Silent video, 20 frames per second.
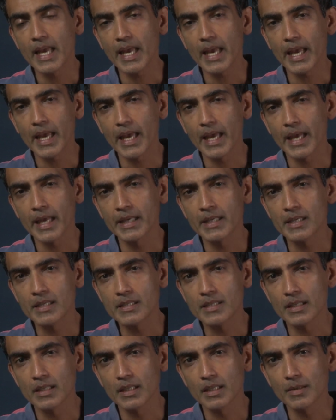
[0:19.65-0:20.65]

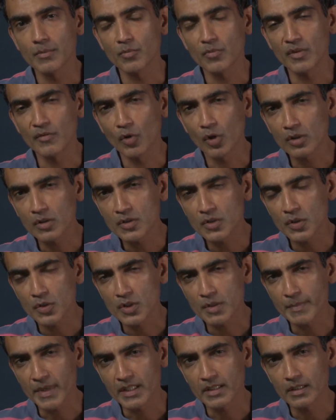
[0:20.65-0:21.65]
And uh, we've also
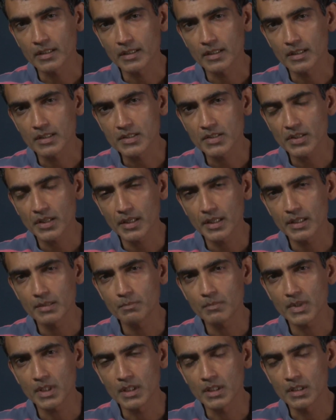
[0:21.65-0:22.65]
spent a little
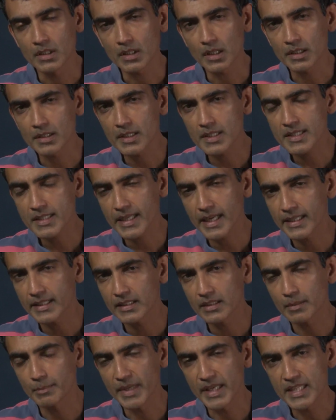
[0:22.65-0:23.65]
time in
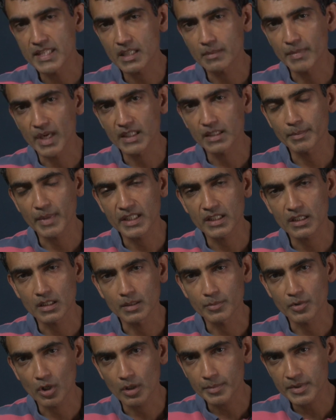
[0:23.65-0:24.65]
understanding the basic mathematical
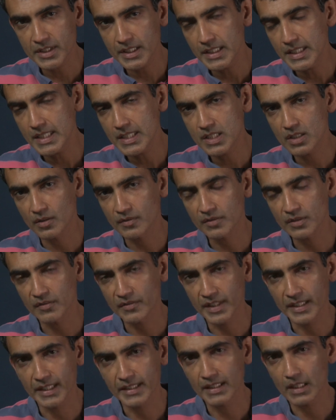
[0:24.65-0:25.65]
properties of the
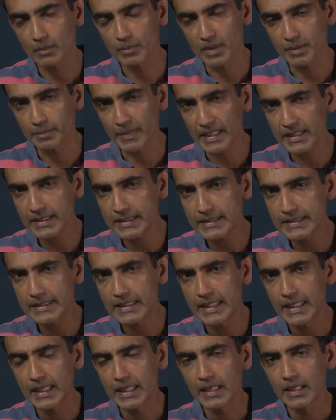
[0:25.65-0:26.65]
finite element method,
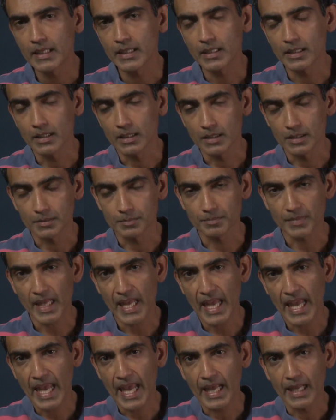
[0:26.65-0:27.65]
uh,
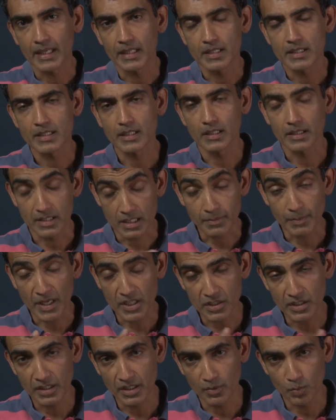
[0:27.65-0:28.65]
and uh,
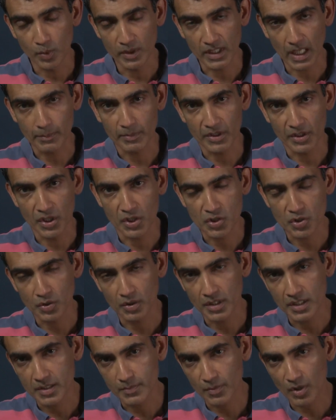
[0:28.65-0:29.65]
especially with application to
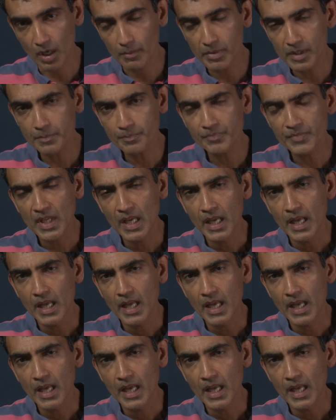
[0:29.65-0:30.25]
this problem,